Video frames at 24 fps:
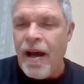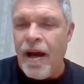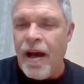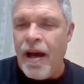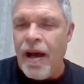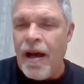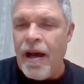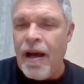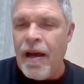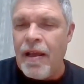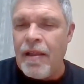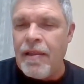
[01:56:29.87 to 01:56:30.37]

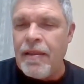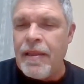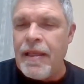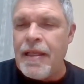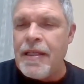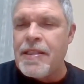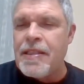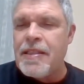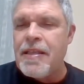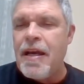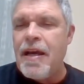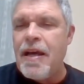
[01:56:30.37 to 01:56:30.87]

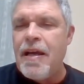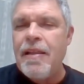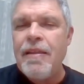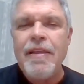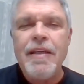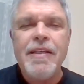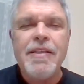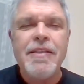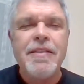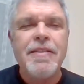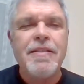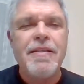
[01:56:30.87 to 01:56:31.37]
Lisa,
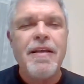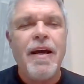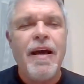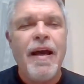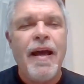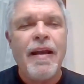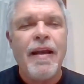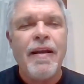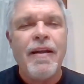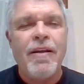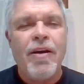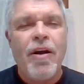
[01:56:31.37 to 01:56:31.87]

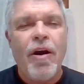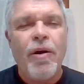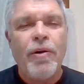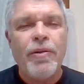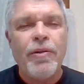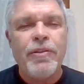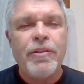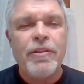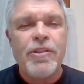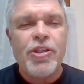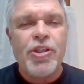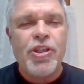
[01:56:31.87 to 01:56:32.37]
and
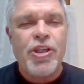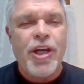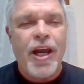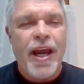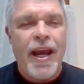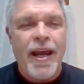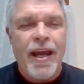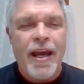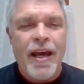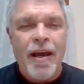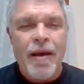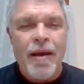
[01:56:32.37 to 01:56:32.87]
Cult
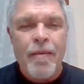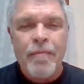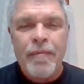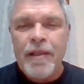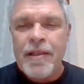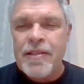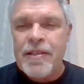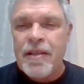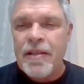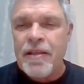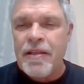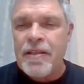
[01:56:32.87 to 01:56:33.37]

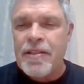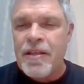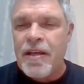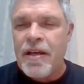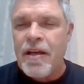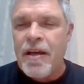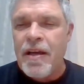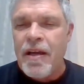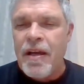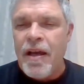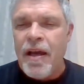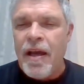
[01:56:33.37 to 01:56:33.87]
Jam.
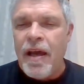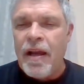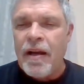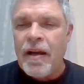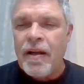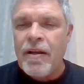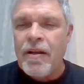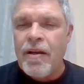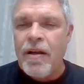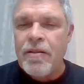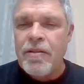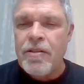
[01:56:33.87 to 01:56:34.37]
Lisa,
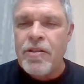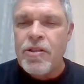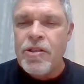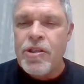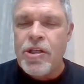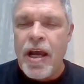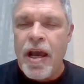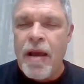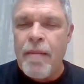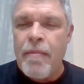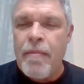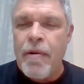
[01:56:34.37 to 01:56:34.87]
and Cult
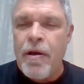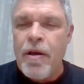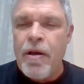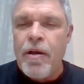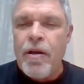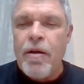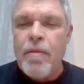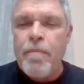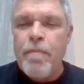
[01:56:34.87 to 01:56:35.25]
Jam.